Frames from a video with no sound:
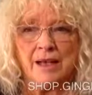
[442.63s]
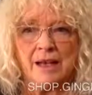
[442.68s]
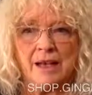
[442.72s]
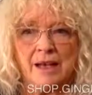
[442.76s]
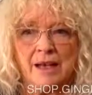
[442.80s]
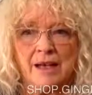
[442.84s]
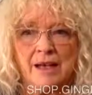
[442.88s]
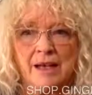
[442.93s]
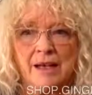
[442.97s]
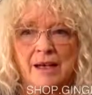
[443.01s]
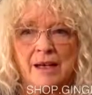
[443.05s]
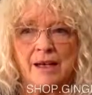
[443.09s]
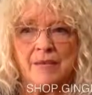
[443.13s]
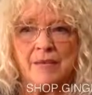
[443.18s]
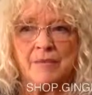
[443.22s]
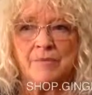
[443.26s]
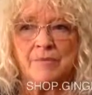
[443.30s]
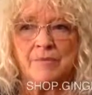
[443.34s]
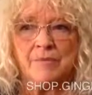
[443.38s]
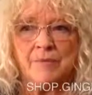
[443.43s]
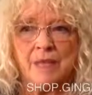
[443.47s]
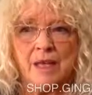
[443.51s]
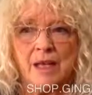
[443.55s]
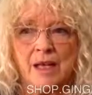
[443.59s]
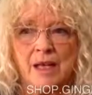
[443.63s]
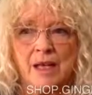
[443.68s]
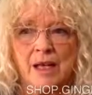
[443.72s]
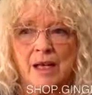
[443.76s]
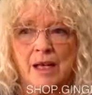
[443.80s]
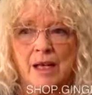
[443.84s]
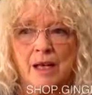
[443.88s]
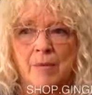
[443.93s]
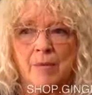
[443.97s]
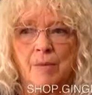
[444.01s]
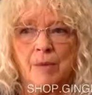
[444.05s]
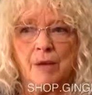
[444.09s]
a um,
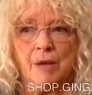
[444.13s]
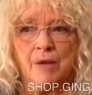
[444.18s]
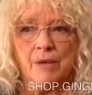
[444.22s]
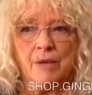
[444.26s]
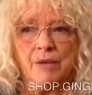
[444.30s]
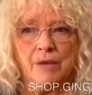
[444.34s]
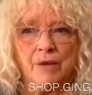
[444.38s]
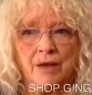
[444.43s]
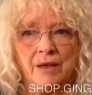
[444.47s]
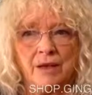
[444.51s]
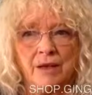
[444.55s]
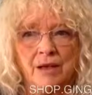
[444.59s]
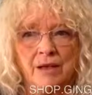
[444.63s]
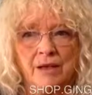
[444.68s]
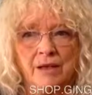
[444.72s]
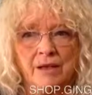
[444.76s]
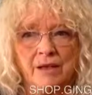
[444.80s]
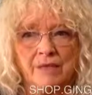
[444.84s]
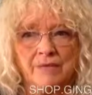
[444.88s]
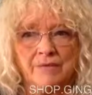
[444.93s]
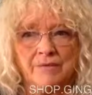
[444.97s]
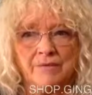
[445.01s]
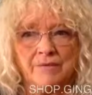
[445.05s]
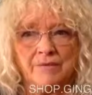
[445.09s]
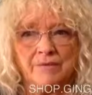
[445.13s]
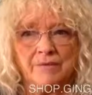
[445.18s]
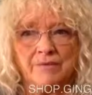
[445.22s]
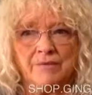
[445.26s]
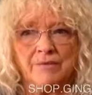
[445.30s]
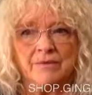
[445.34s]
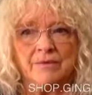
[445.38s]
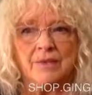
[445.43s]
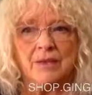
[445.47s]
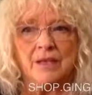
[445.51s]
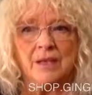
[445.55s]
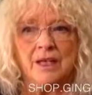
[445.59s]
paraphernalia
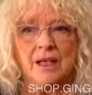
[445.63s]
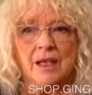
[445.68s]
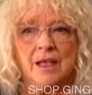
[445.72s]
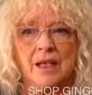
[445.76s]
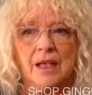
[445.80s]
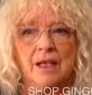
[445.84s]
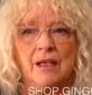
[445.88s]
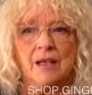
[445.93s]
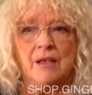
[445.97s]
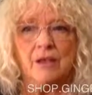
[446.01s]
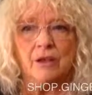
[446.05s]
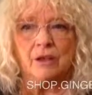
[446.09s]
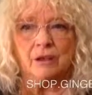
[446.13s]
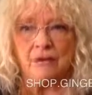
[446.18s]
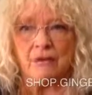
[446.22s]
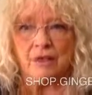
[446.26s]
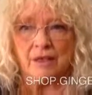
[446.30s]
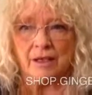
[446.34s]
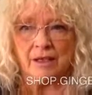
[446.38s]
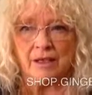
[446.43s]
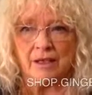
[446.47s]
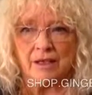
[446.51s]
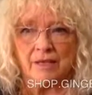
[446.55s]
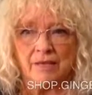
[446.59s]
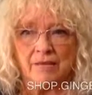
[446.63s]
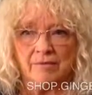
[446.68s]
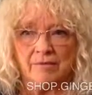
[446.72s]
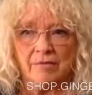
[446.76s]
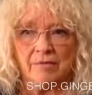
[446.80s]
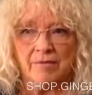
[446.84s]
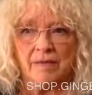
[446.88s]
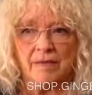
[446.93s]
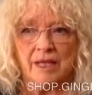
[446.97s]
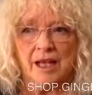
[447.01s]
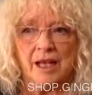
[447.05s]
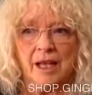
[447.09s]
clothing
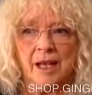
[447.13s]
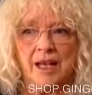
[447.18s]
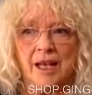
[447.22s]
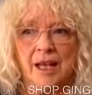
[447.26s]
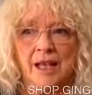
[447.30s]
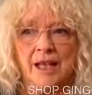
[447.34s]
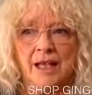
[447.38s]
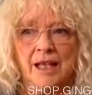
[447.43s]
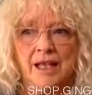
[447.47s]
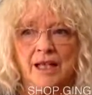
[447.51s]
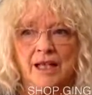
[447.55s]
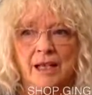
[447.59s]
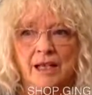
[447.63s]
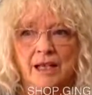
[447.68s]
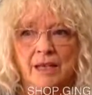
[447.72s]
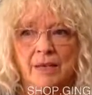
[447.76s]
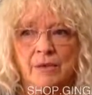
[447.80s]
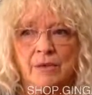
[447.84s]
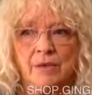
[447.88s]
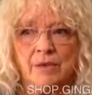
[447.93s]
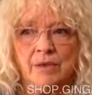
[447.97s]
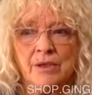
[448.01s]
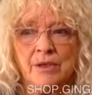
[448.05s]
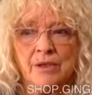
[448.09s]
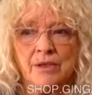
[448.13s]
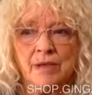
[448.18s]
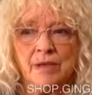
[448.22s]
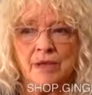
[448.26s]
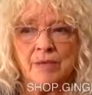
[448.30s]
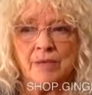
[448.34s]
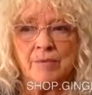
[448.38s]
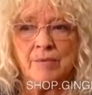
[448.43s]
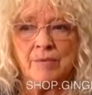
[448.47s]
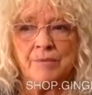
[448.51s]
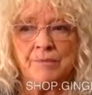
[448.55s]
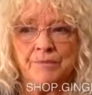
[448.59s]
and it was
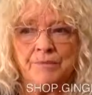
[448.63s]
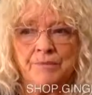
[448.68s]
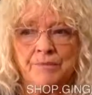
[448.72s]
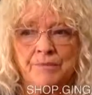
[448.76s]
um,